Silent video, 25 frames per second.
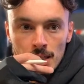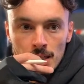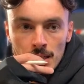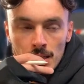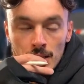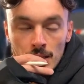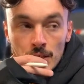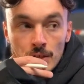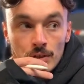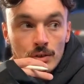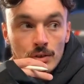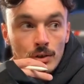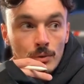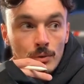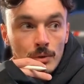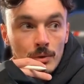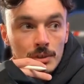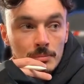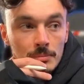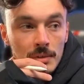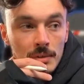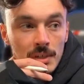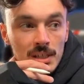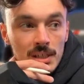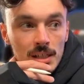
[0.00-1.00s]
Could do a
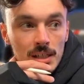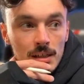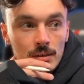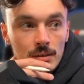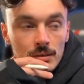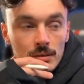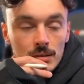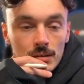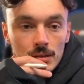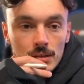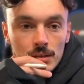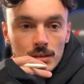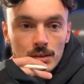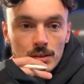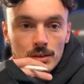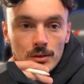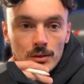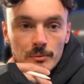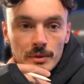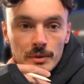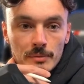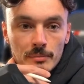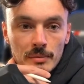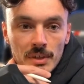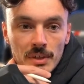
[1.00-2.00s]
wispy cloud. Could do a
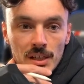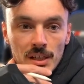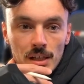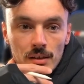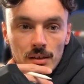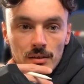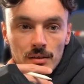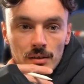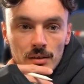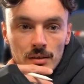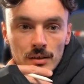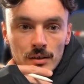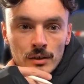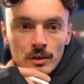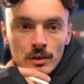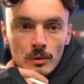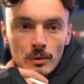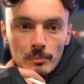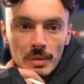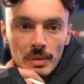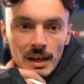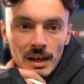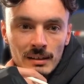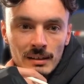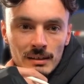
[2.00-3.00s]
wispy cloud. You're not
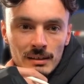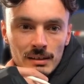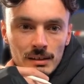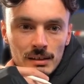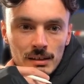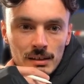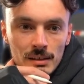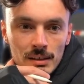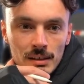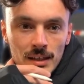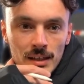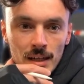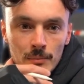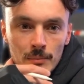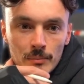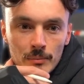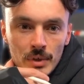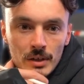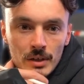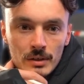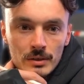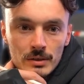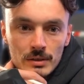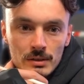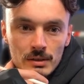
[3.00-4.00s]
banned. Can't
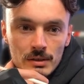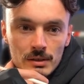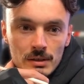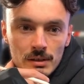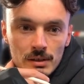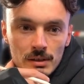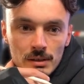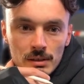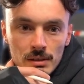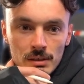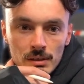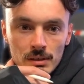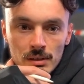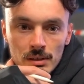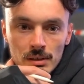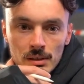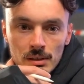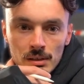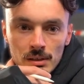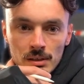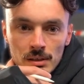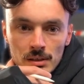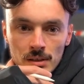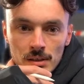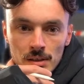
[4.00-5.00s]
post.
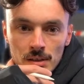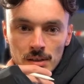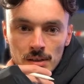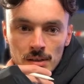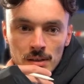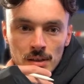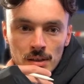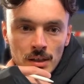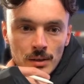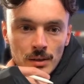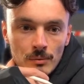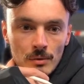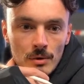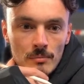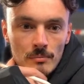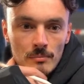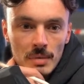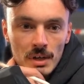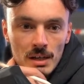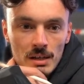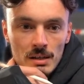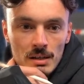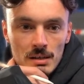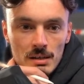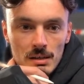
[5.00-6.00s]
No, you weren't
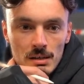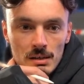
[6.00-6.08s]
banned.